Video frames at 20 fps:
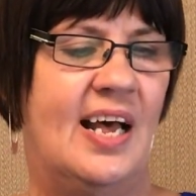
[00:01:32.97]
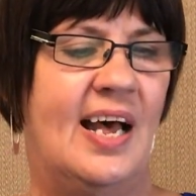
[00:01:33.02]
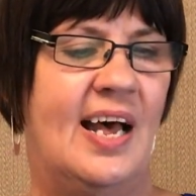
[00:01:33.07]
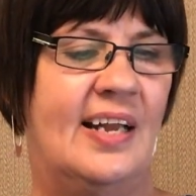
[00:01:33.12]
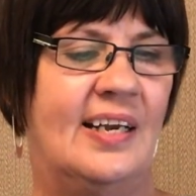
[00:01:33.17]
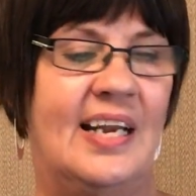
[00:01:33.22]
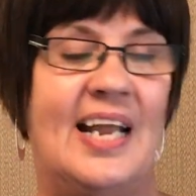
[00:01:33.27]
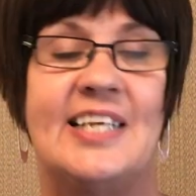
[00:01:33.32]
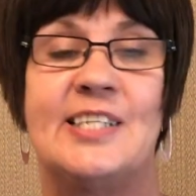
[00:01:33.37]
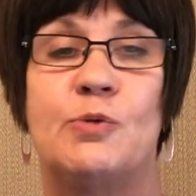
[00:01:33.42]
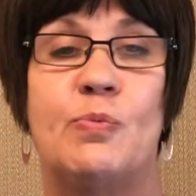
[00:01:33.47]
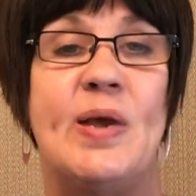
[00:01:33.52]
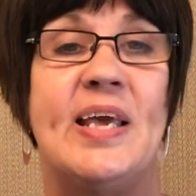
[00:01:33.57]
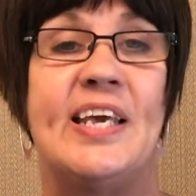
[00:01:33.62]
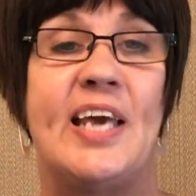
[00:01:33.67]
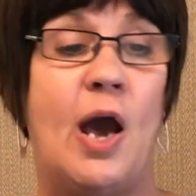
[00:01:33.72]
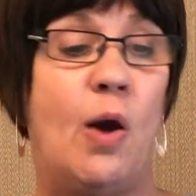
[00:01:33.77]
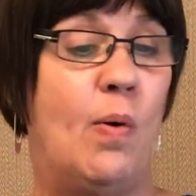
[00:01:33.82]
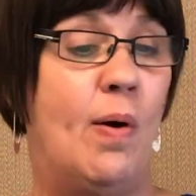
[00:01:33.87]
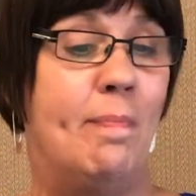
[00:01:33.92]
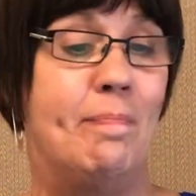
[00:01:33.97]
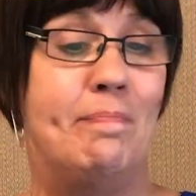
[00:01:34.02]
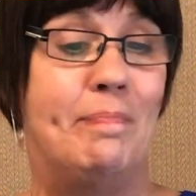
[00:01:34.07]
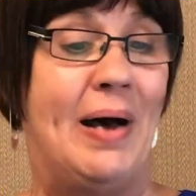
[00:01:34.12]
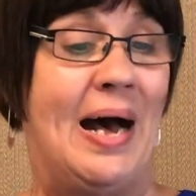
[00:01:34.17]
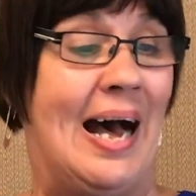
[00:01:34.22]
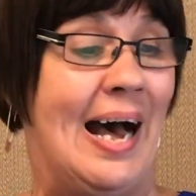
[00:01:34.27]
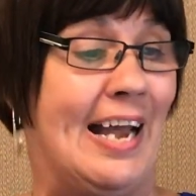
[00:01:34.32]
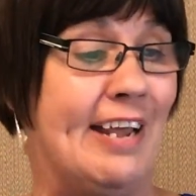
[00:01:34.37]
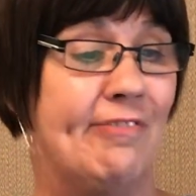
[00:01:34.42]
unless we go and
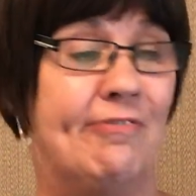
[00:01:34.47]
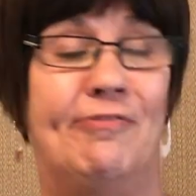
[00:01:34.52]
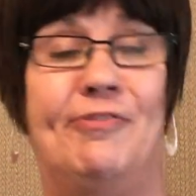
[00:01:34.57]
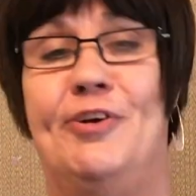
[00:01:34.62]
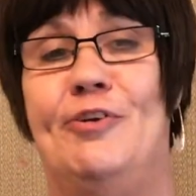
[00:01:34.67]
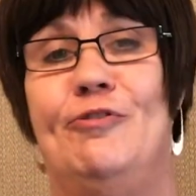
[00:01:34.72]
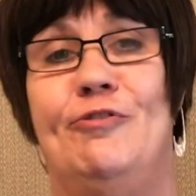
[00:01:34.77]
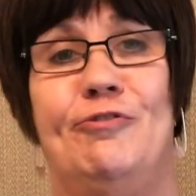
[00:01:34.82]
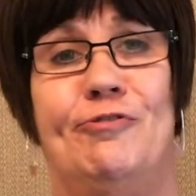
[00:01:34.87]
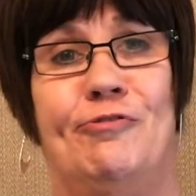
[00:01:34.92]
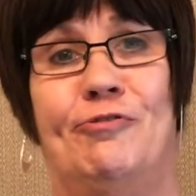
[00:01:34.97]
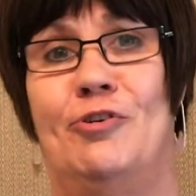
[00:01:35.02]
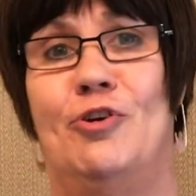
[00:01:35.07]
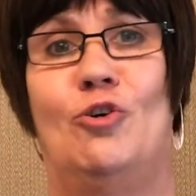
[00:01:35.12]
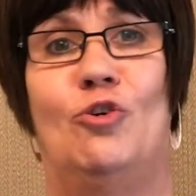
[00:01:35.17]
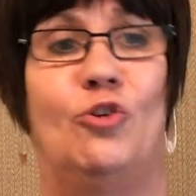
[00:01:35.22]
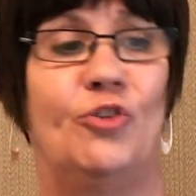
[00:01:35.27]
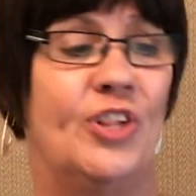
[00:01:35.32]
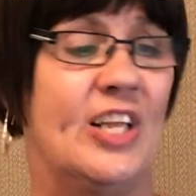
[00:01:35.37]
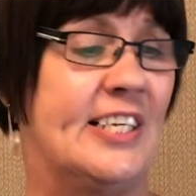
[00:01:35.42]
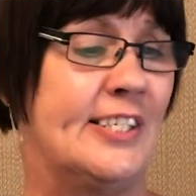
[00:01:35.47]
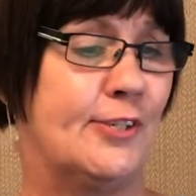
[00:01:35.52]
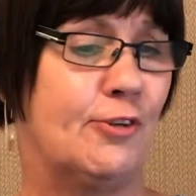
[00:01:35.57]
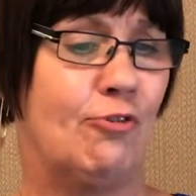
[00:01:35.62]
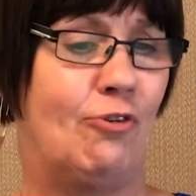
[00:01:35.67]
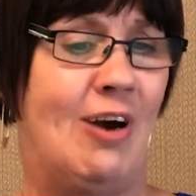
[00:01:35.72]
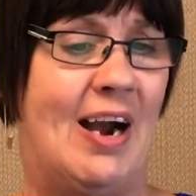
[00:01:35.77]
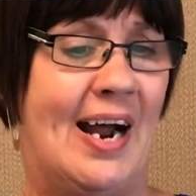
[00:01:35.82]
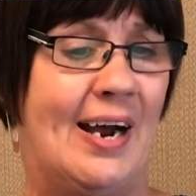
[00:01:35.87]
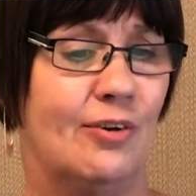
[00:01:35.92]
buy food for all this
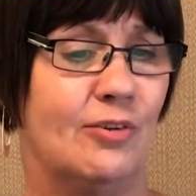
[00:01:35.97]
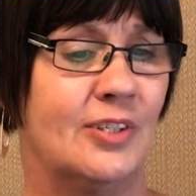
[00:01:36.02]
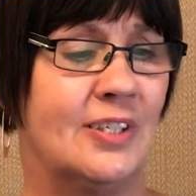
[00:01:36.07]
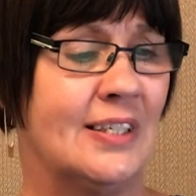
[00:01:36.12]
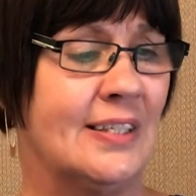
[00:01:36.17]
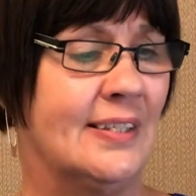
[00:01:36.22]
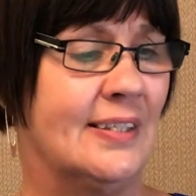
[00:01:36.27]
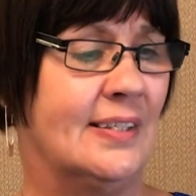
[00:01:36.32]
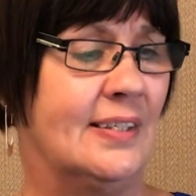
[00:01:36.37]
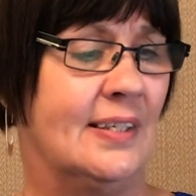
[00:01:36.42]
crowd."